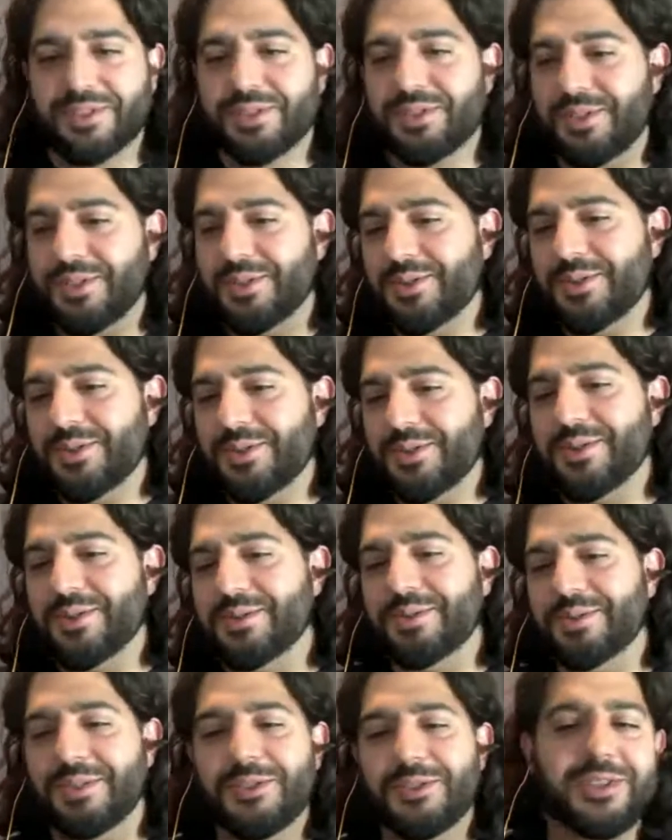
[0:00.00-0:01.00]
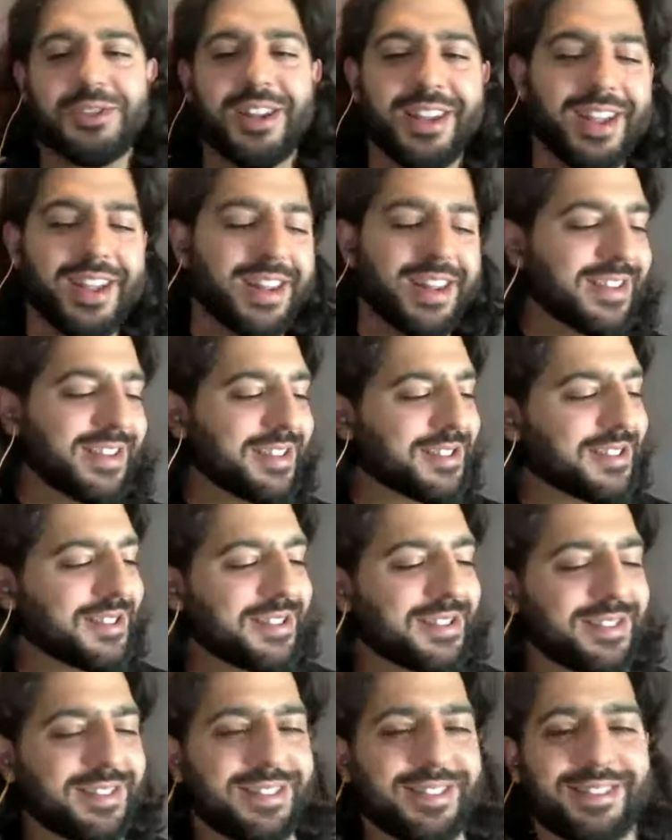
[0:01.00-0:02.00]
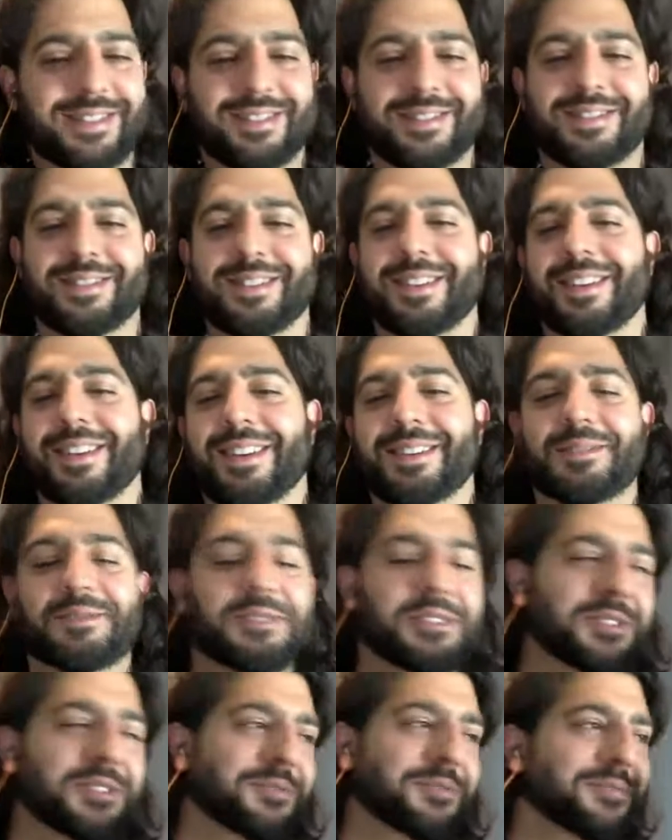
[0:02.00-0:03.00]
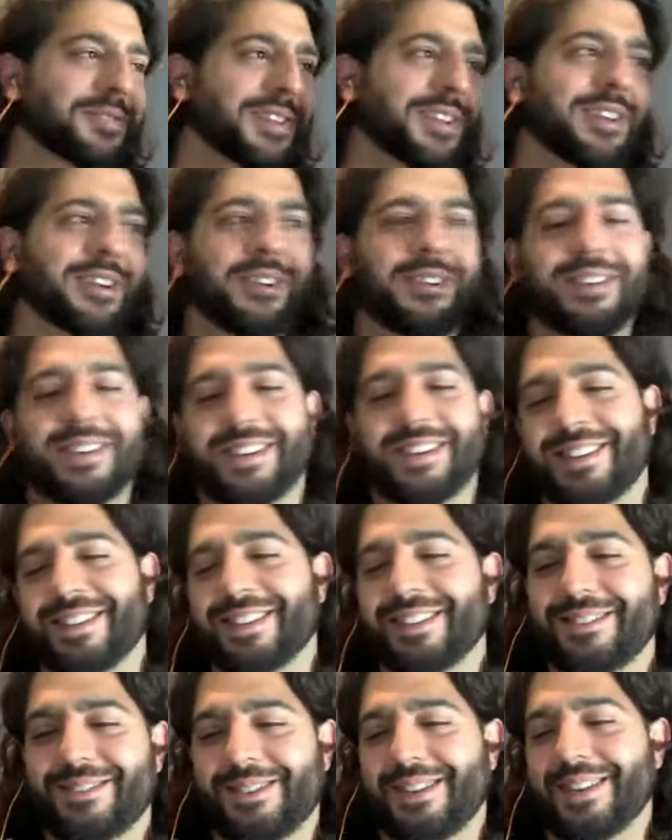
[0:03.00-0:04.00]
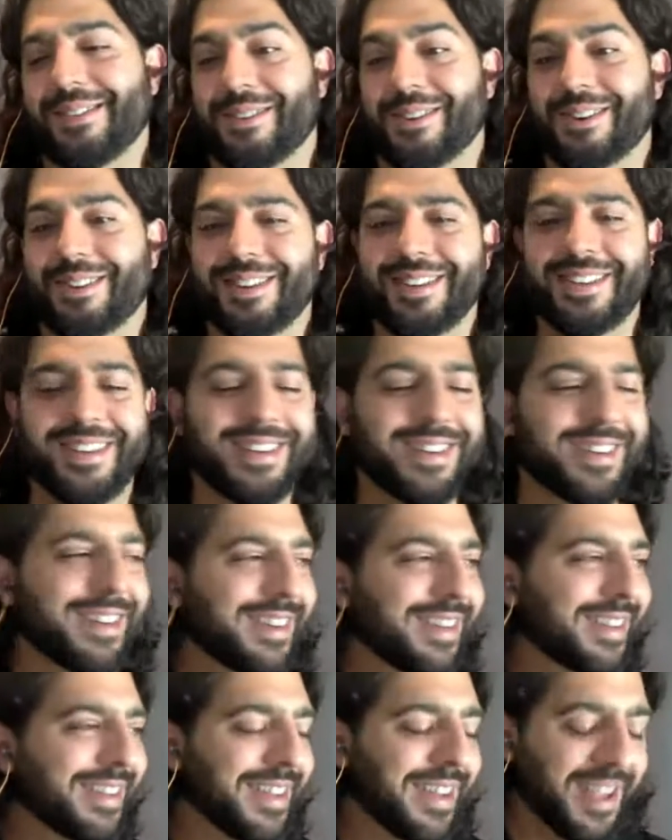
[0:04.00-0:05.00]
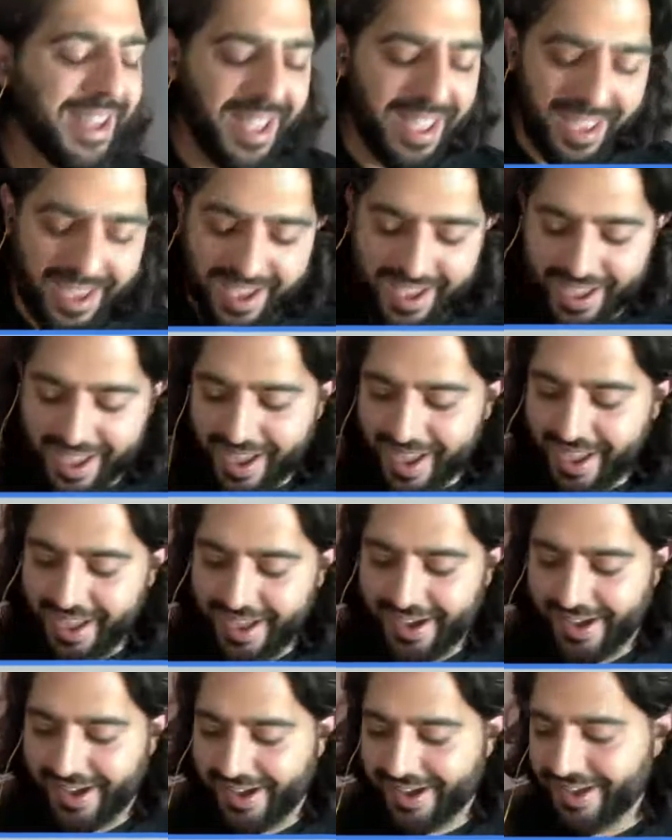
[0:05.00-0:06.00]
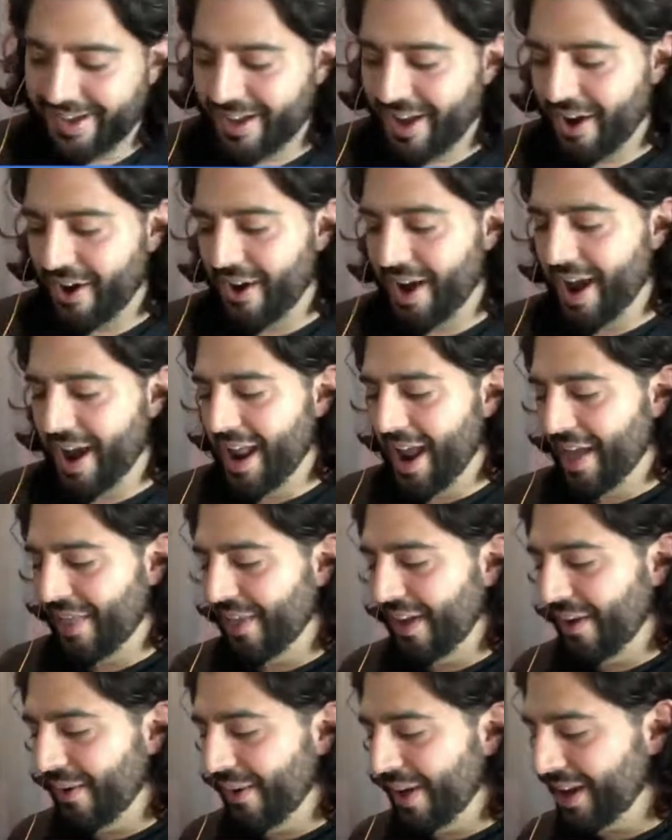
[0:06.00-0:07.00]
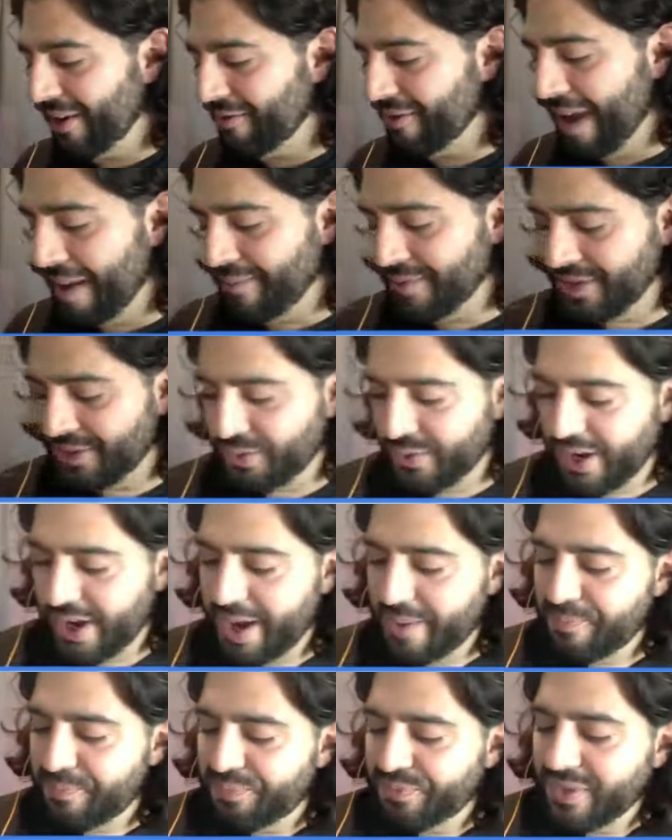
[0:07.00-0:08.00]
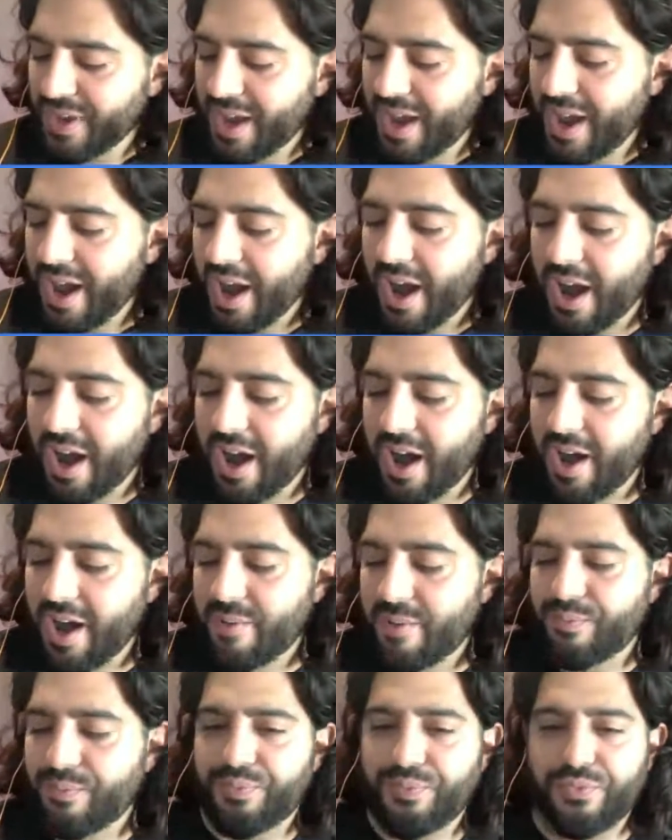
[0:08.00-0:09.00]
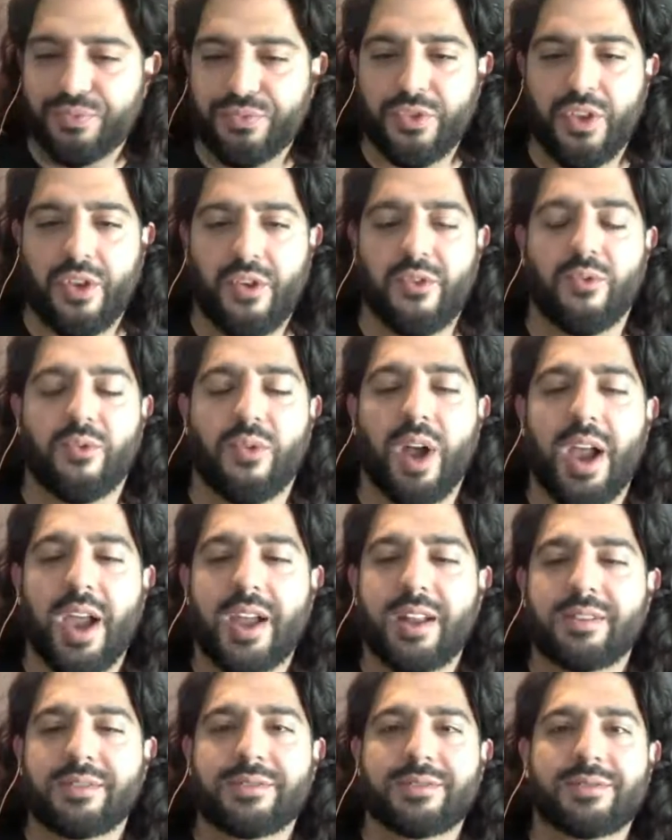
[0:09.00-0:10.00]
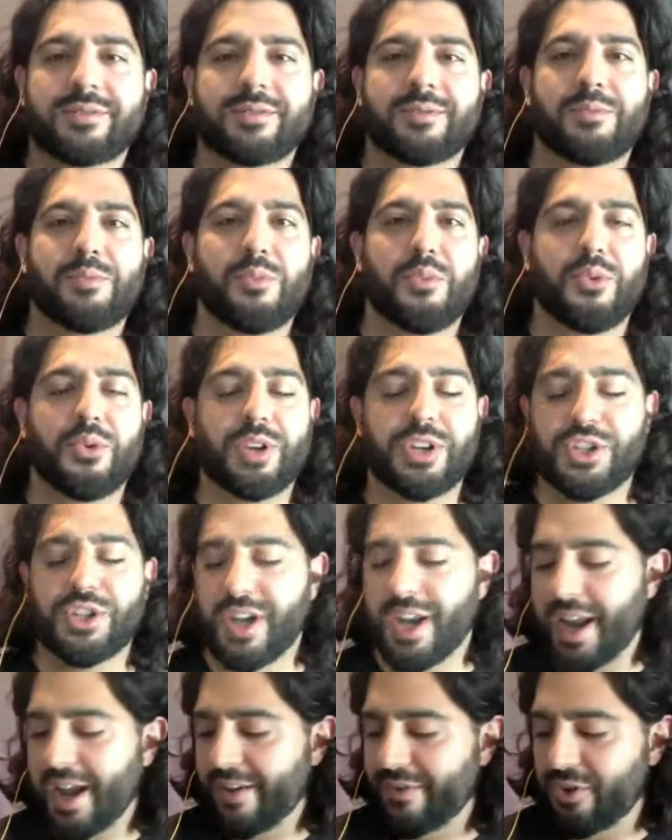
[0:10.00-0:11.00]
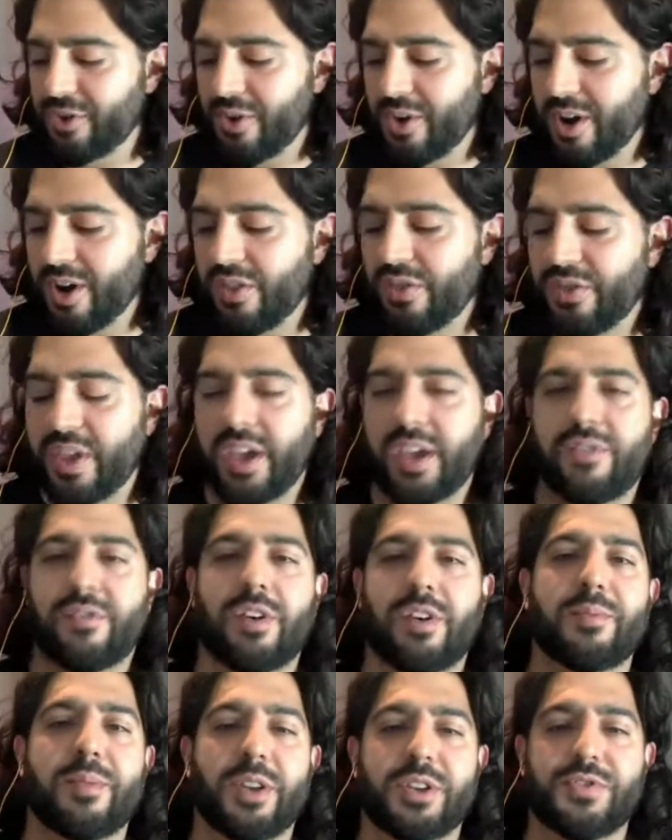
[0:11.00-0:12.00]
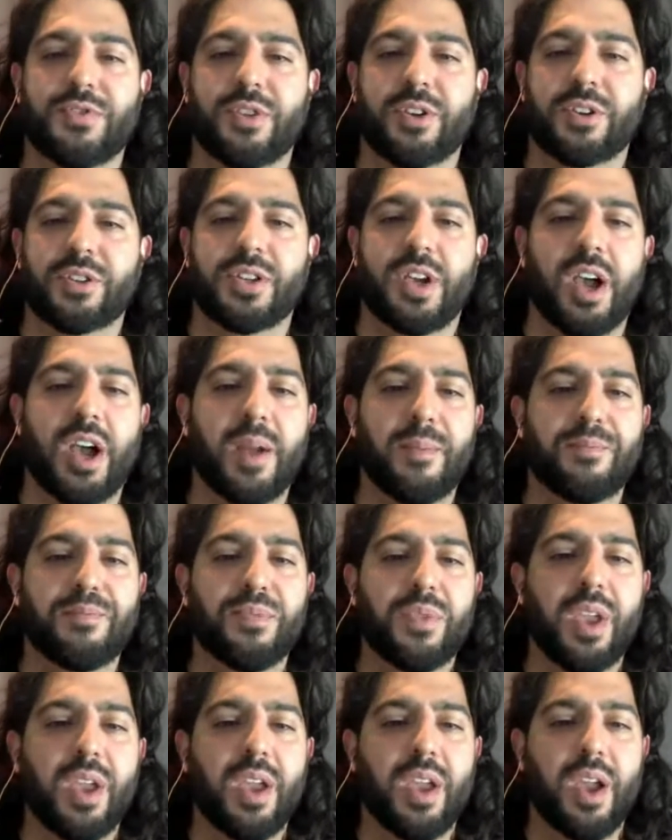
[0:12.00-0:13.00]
Just use dedicated disks. Just whatever. All right, I think we can wrap this one up. Ryan, appreciate having you on. Thank you very much for your time.